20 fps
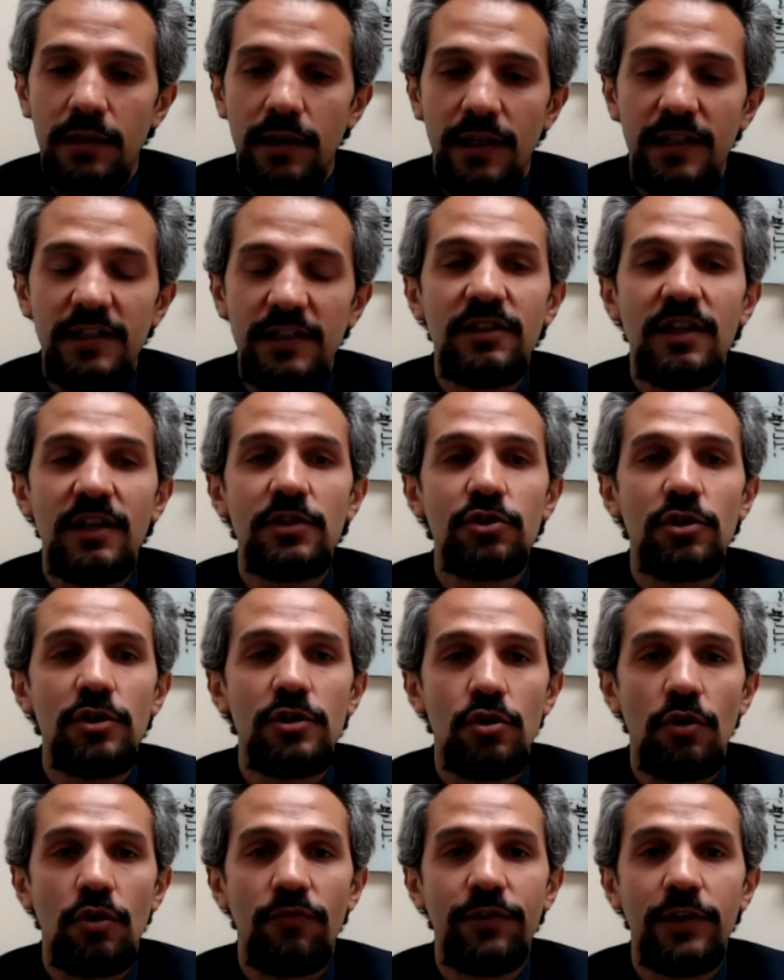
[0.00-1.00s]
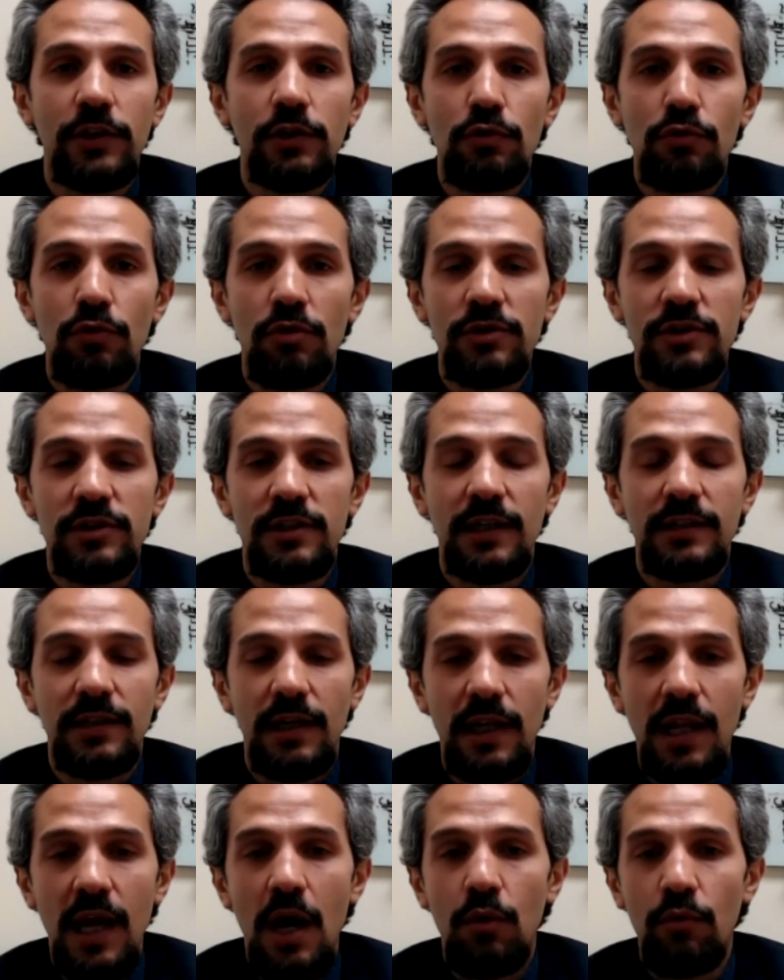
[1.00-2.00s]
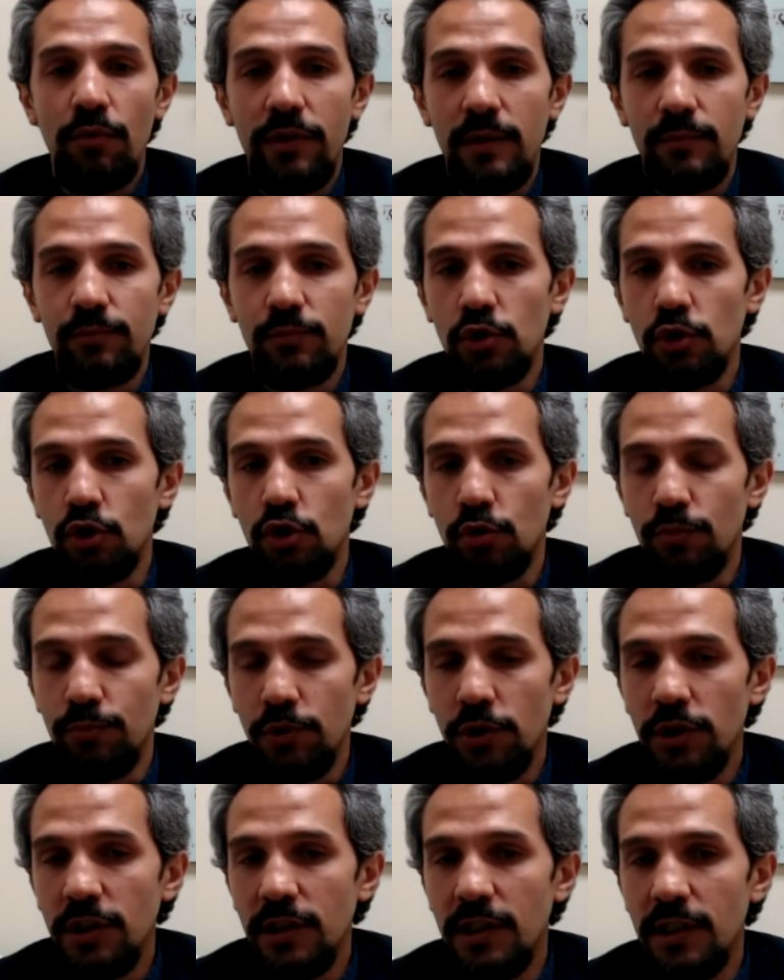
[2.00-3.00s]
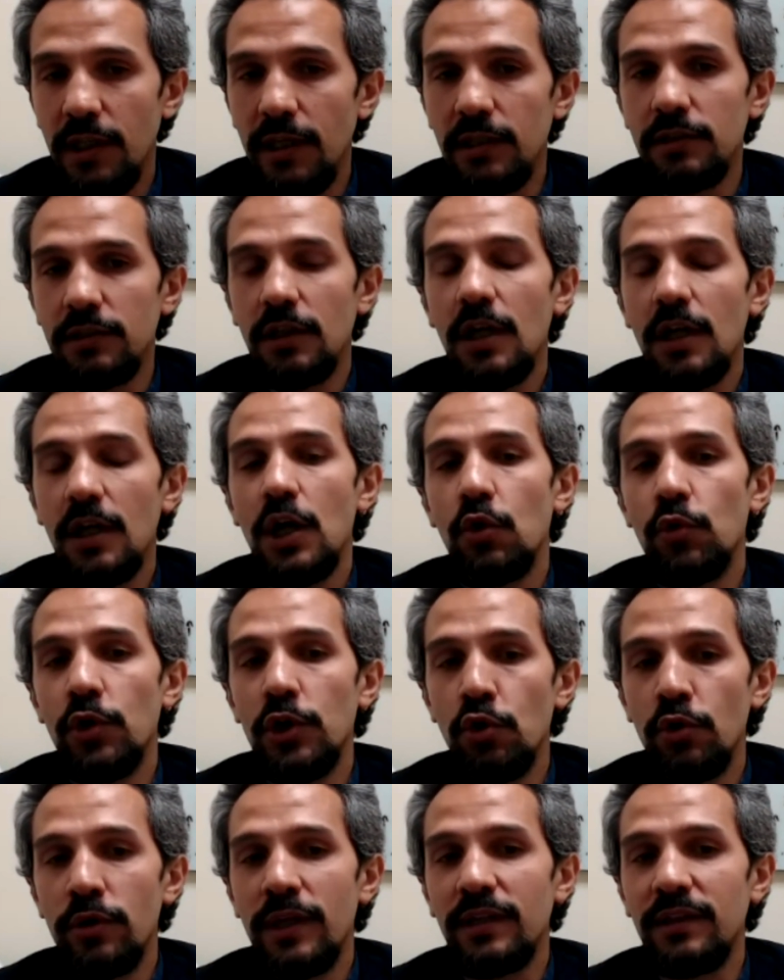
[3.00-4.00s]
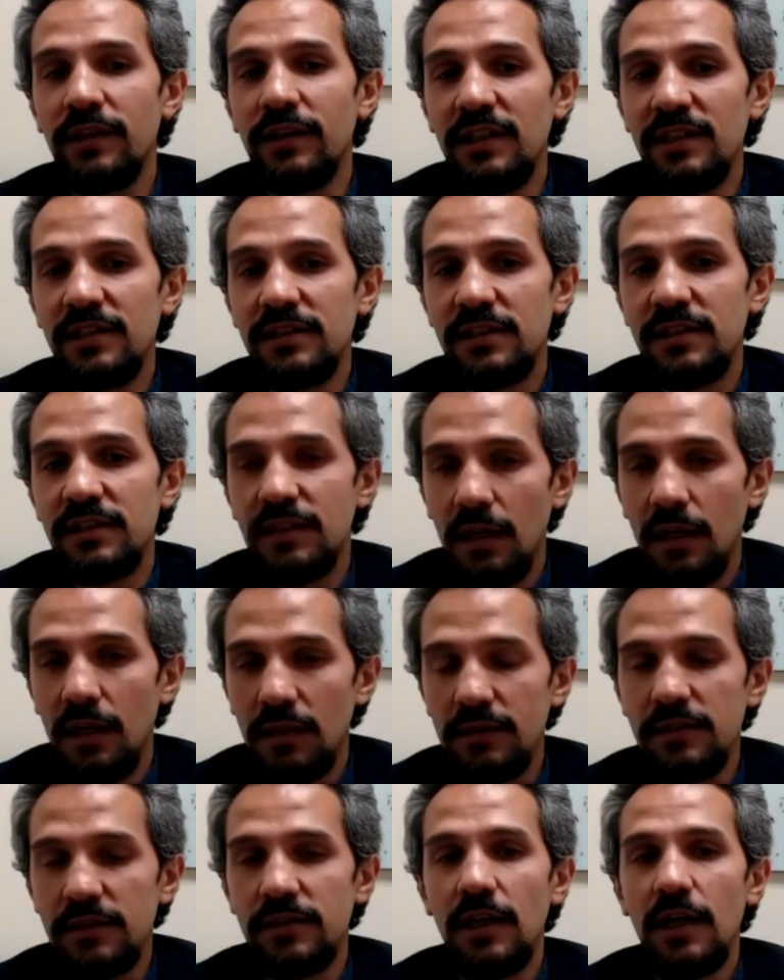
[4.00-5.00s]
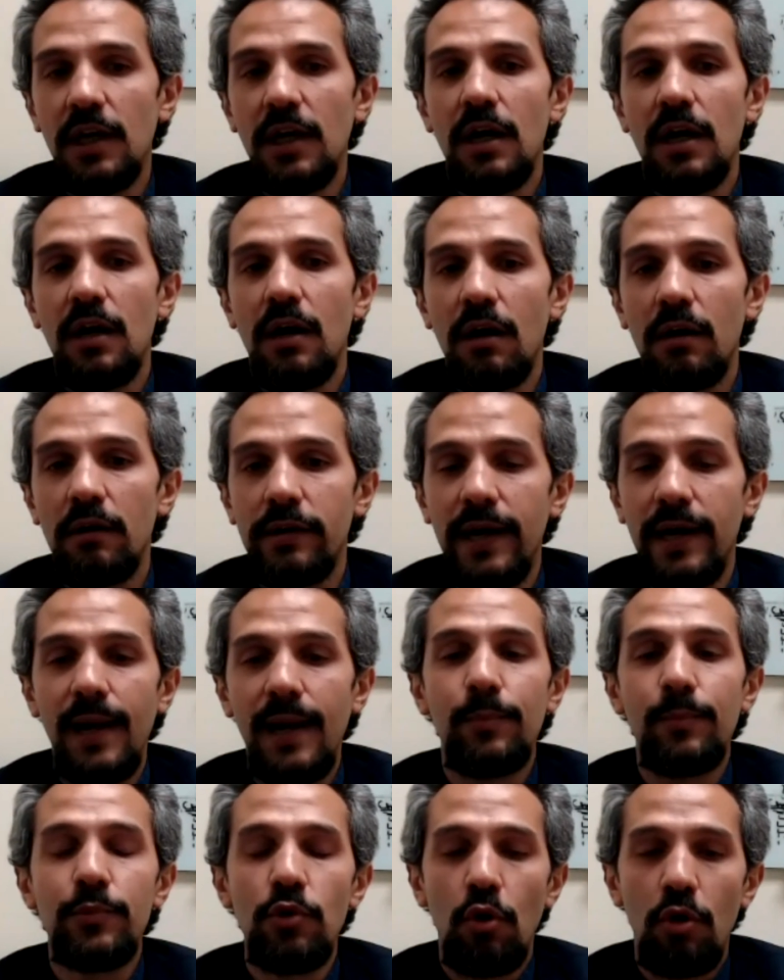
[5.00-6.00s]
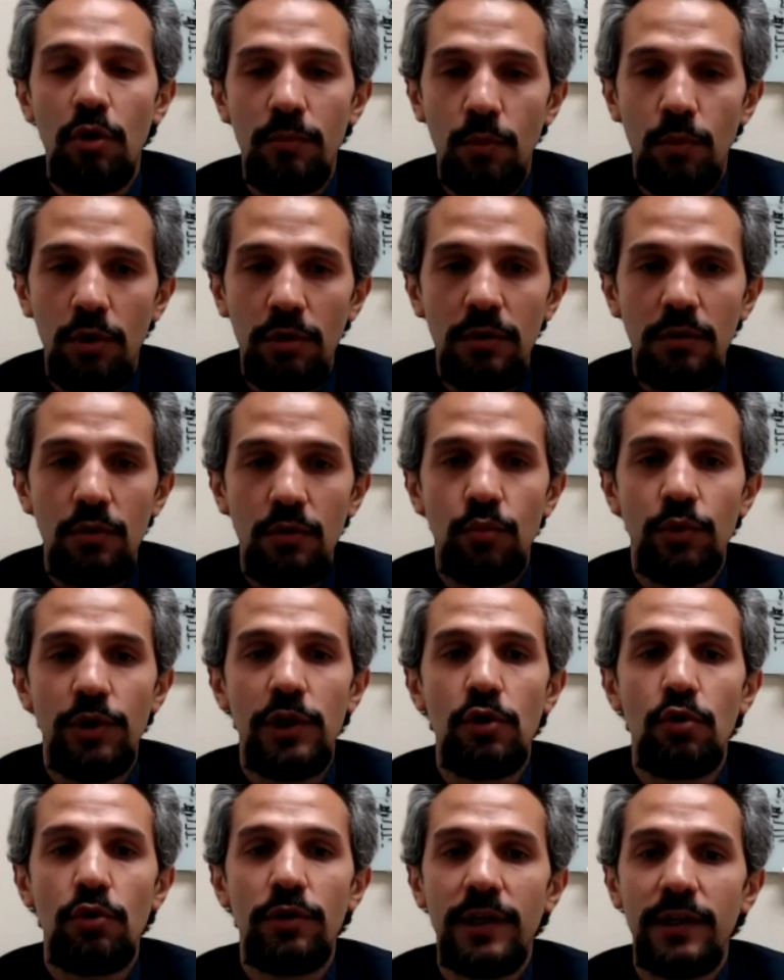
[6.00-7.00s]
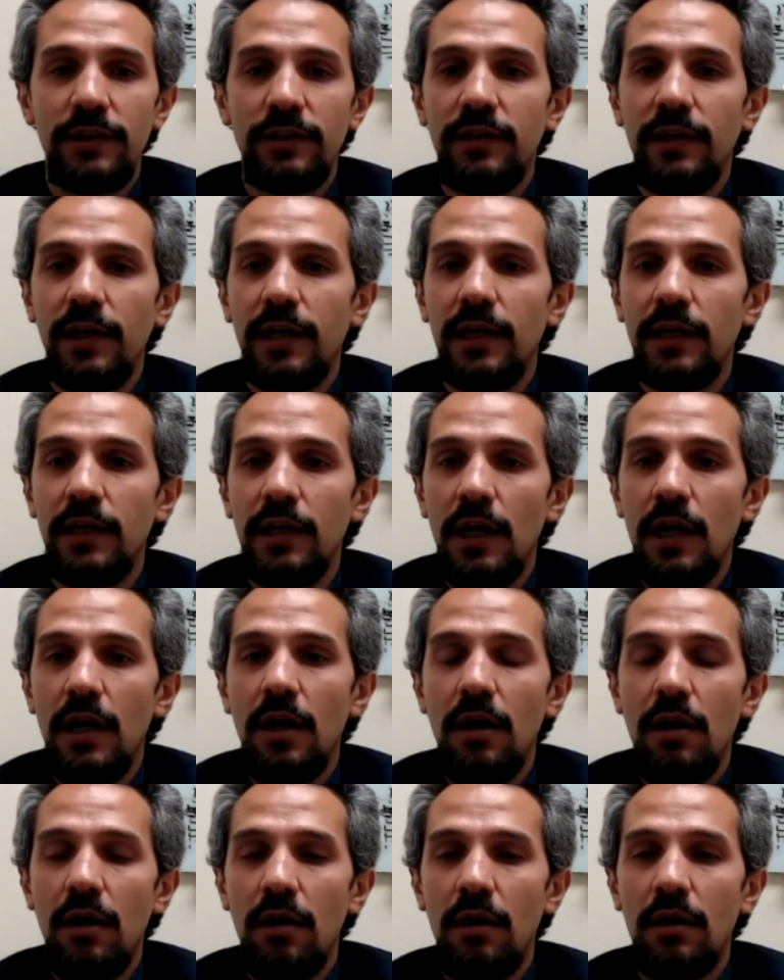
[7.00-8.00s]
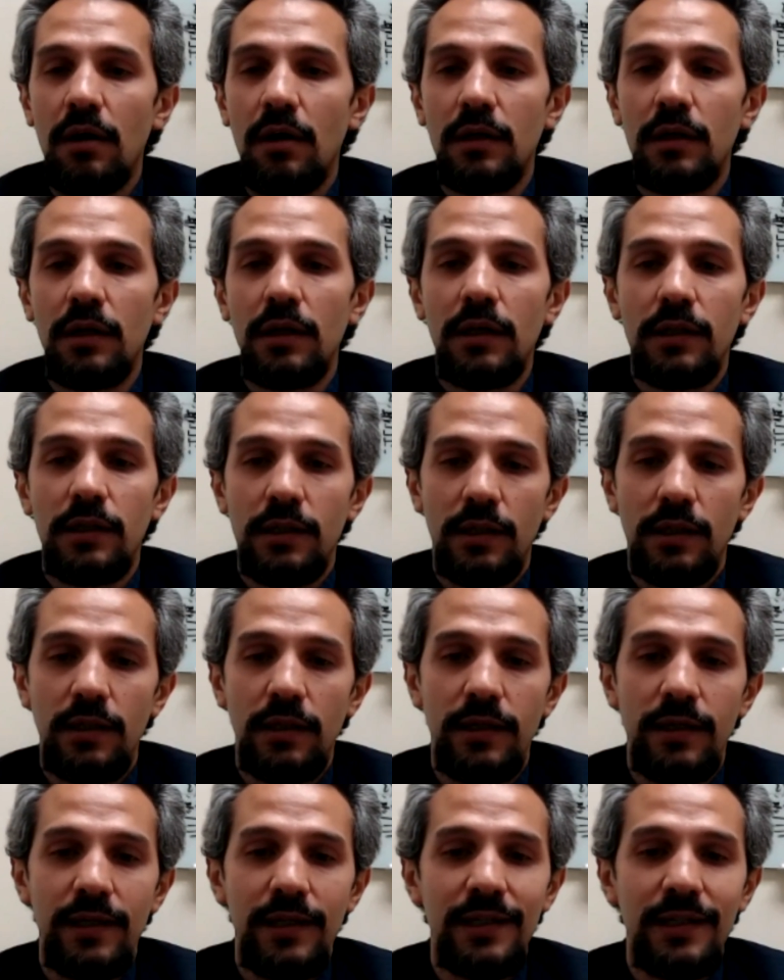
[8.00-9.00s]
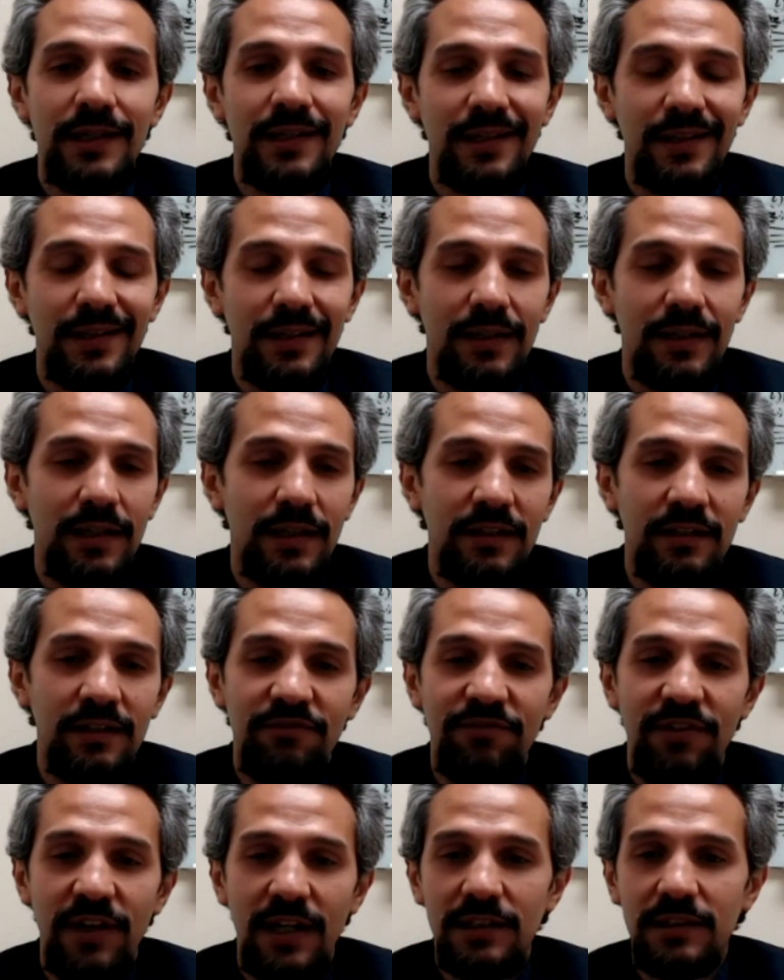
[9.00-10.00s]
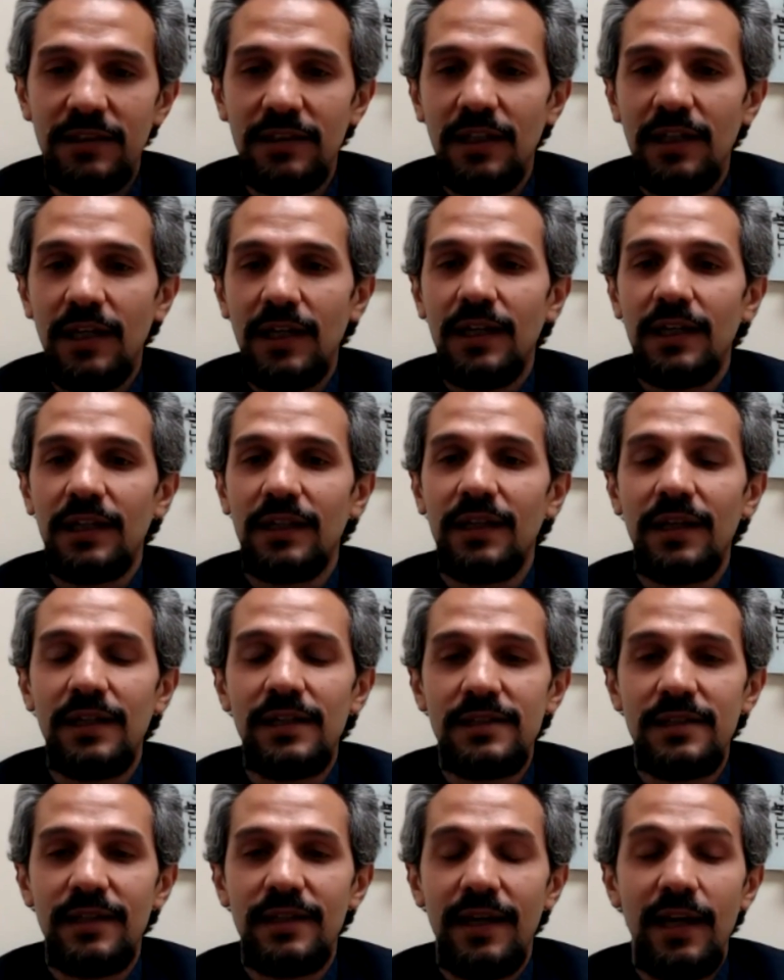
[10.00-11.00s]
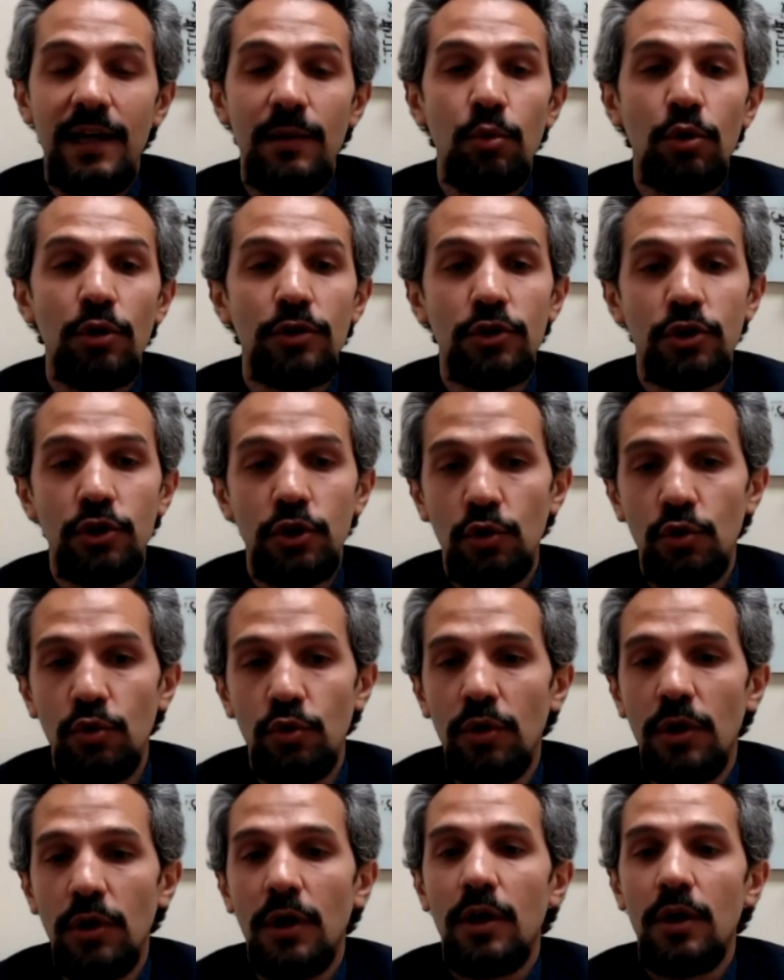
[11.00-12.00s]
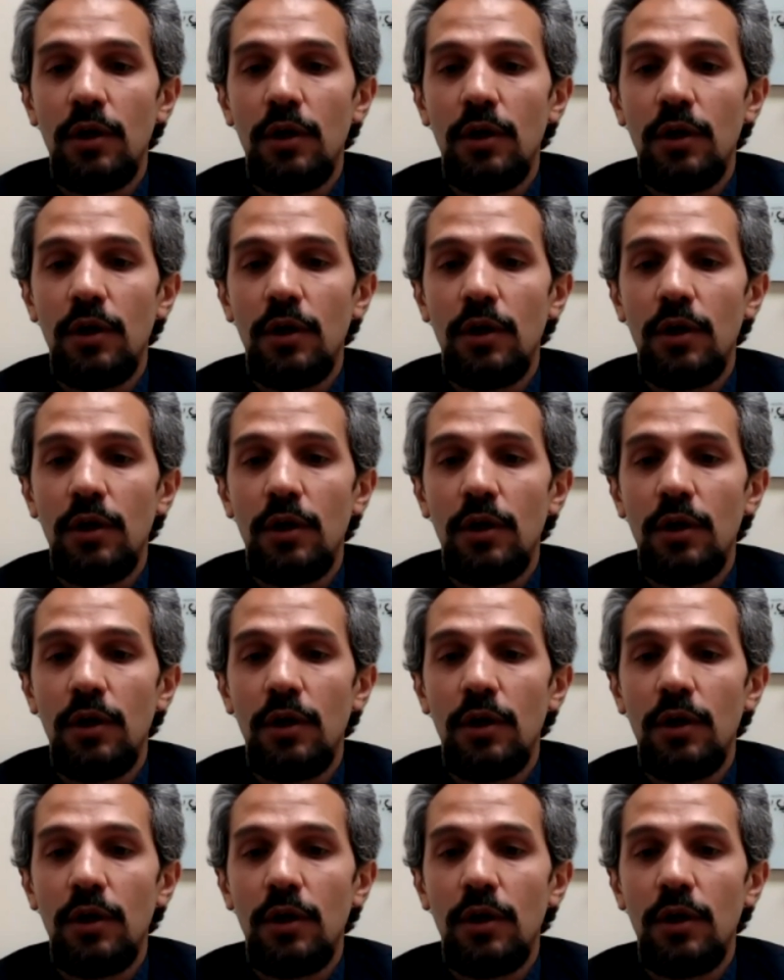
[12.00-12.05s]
extensions of the neurons that allow them to communicate. We know that these cells are abnormal. We know that they are in effect less able to